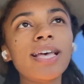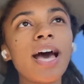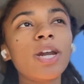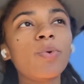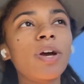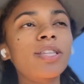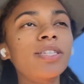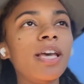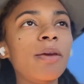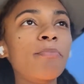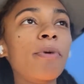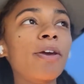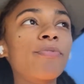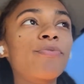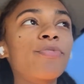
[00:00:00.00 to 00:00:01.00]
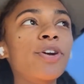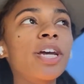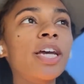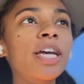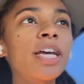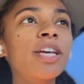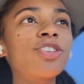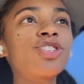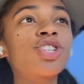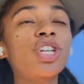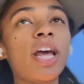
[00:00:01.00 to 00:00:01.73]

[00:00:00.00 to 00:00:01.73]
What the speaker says: How do I tame my frizz?